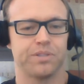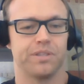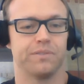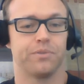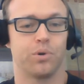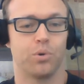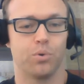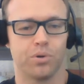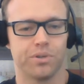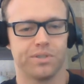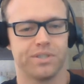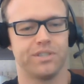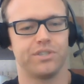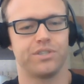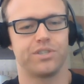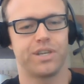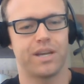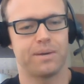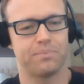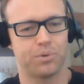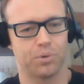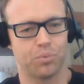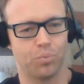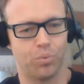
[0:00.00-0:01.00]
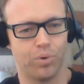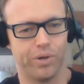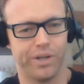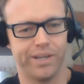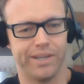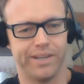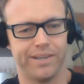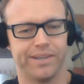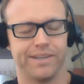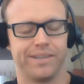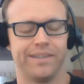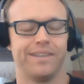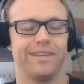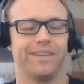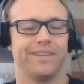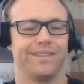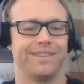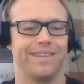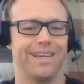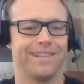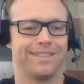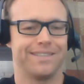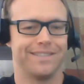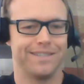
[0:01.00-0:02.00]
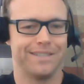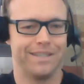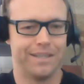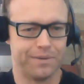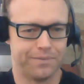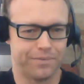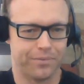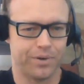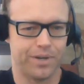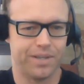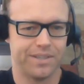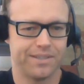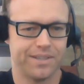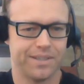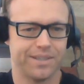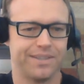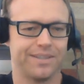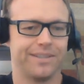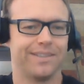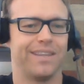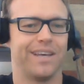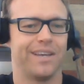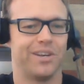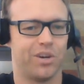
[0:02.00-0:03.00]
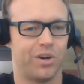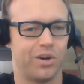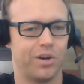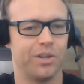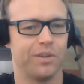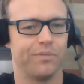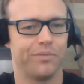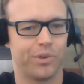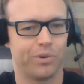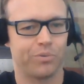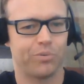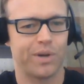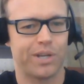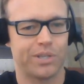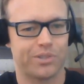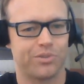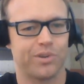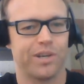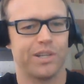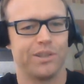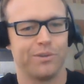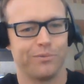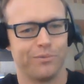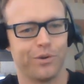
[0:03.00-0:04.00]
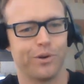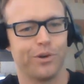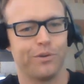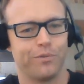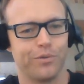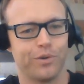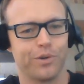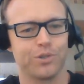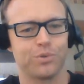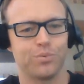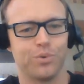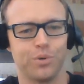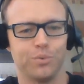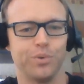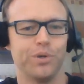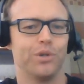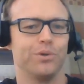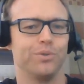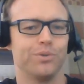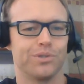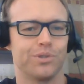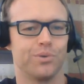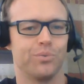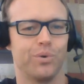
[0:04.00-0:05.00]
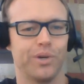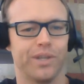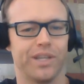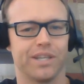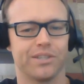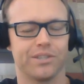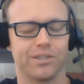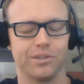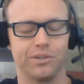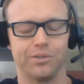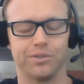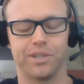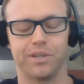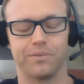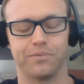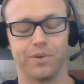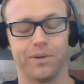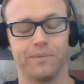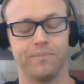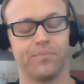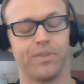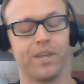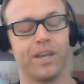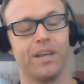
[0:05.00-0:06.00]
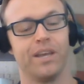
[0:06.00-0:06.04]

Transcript: Of course, it's chapter 1 that's different than all of the rest, right? The very first one we do is the one that's a little different.